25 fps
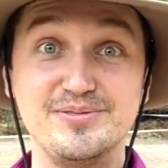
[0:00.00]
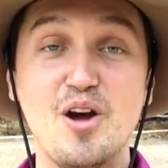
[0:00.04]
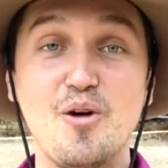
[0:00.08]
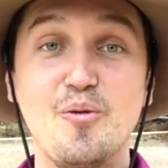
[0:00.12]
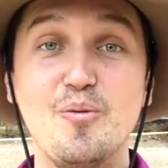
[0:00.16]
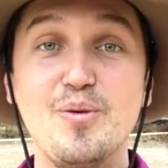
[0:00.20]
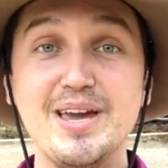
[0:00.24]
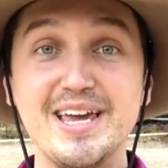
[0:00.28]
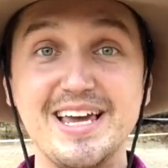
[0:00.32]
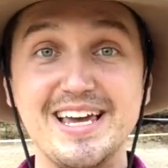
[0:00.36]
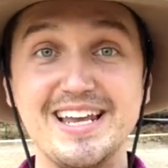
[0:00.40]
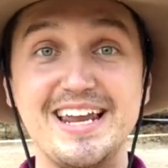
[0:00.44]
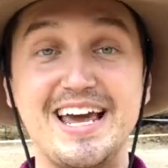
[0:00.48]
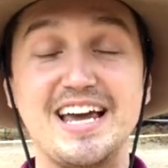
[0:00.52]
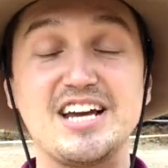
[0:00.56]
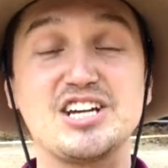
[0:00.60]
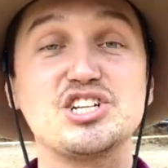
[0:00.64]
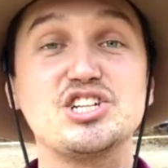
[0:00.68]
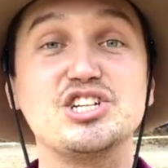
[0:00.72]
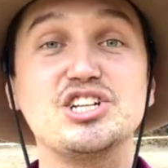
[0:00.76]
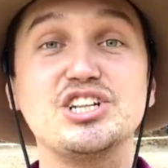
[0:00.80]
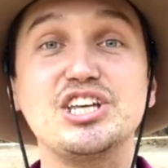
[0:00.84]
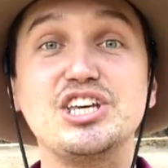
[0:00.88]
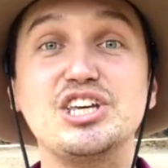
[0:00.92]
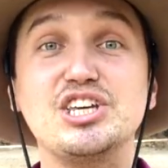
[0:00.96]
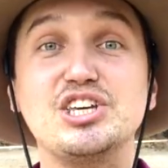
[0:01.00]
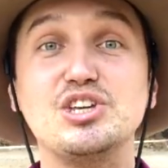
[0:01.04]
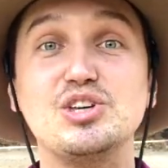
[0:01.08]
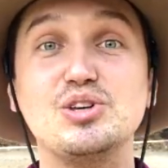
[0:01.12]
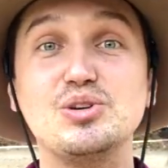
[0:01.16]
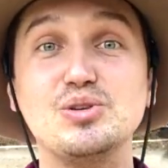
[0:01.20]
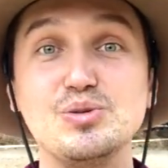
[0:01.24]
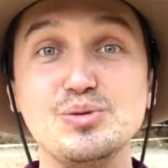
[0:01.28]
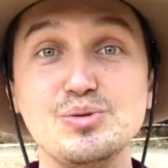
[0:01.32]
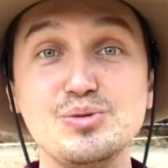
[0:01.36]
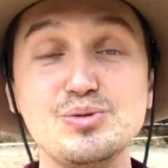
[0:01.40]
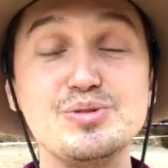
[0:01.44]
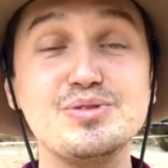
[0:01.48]
We can actually
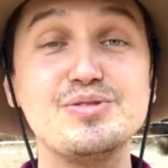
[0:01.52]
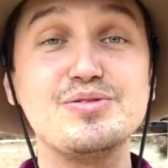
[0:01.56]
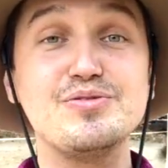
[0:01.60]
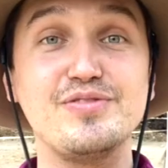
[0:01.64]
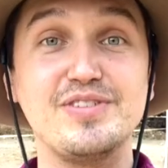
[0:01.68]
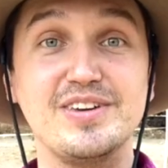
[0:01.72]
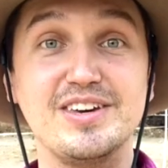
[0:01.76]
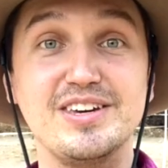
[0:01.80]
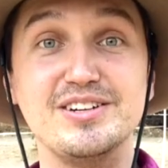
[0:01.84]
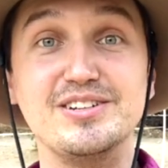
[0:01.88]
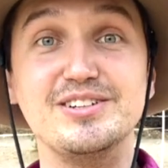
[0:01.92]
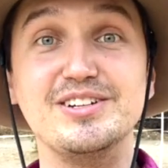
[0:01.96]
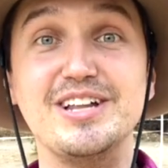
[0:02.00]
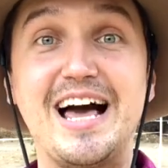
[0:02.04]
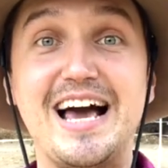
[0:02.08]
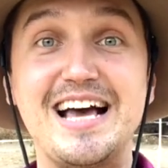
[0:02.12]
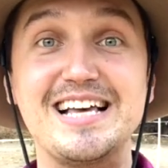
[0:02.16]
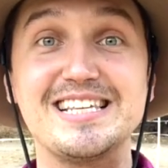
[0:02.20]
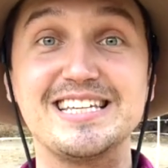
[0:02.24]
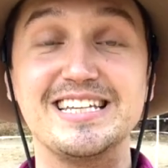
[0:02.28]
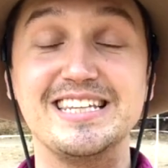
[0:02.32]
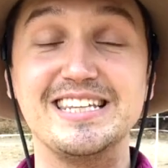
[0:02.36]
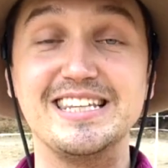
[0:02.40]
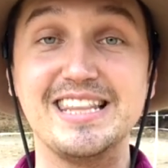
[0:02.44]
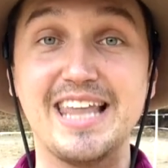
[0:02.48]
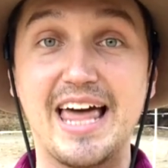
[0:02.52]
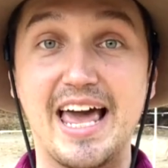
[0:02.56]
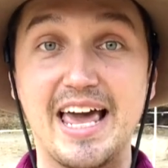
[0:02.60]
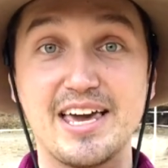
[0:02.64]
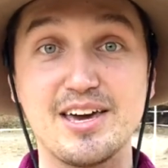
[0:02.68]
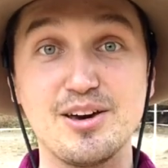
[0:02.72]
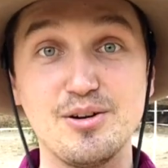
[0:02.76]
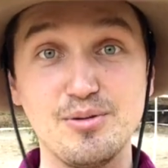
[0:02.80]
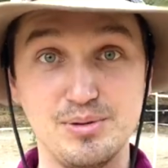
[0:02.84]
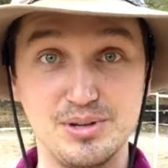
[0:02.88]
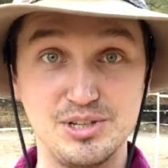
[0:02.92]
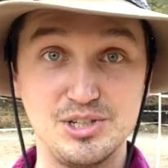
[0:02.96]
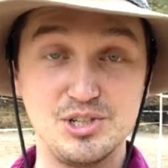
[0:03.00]
use feel as a
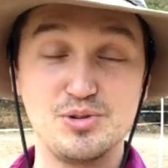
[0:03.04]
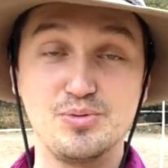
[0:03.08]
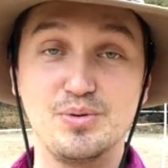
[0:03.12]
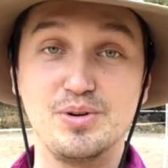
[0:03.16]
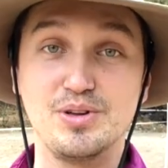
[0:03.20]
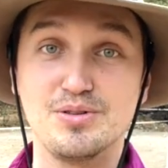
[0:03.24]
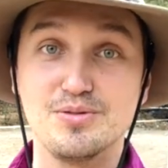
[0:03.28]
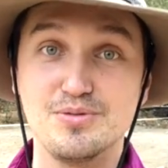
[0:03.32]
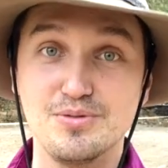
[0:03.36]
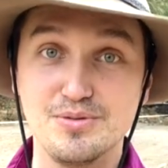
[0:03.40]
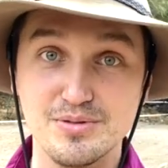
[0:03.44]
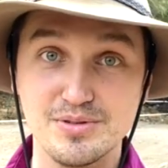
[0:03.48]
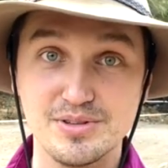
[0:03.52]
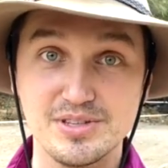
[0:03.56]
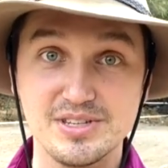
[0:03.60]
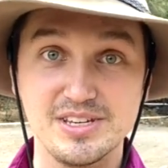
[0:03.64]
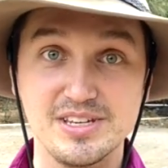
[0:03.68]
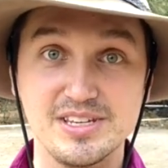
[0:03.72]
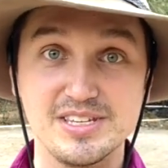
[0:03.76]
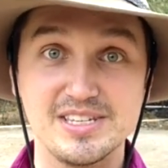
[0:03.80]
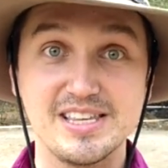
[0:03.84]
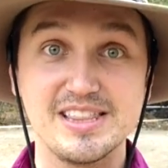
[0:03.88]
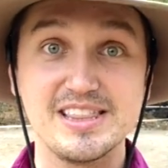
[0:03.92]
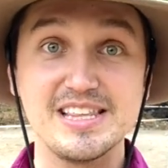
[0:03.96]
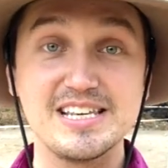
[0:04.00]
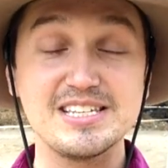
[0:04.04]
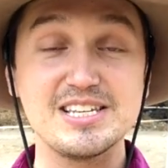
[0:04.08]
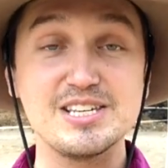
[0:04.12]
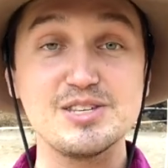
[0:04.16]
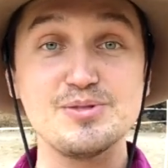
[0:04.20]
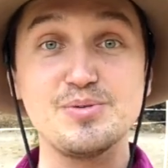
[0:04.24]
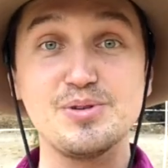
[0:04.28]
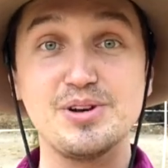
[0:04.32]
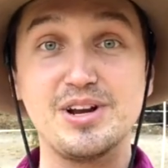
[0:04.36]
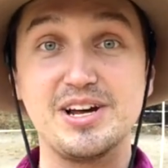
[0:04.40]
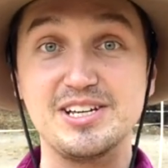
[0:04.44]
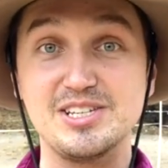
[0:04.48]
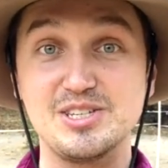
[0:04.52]
language with horses, and this is
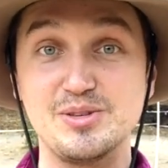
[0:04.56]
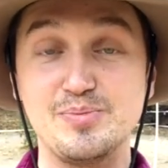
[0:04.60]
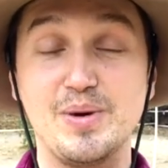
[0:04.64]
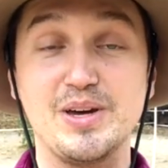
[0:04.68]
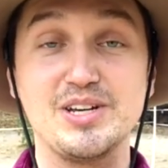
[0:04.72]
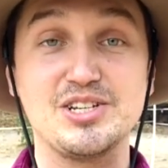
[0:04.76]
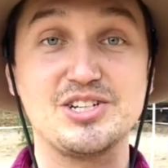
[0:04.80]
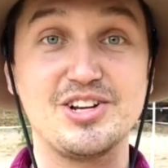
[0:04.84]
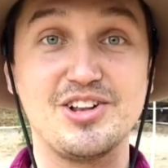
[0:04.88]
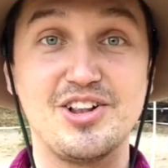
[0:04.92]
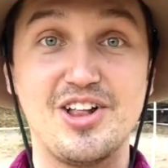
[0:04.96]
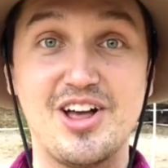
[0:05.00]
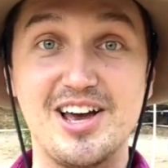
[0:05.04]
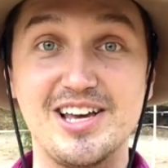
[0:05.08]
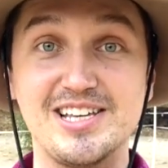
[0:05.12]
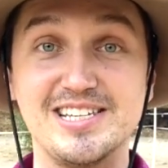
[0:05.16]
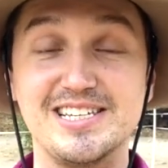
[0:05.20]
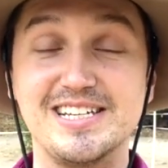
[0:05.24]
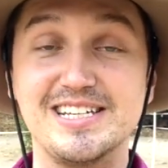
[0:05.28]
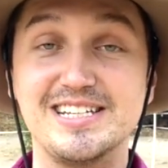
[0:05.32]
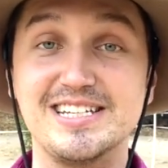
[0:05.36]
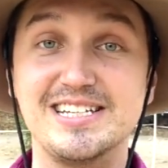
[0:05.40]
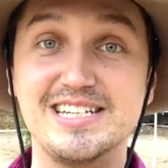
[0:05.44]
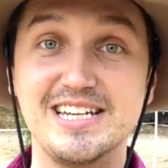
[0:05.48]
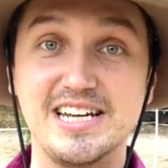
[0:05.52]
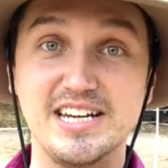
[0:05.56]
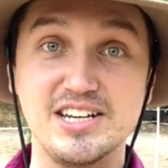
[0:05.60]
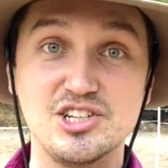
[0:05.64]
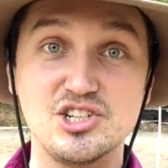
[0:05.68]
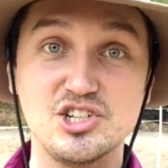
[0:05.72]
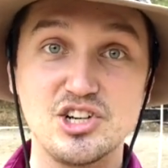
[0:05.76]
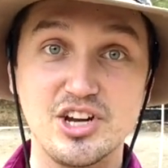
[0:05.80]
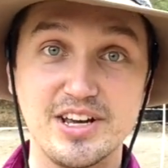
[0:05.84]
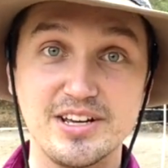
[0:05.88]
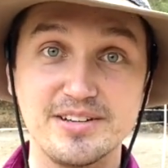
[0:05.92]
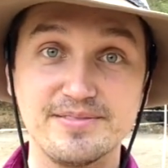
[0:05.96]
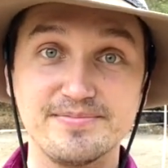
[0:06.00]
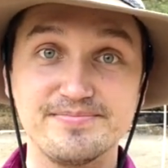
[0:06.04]
what I specialize in teaching.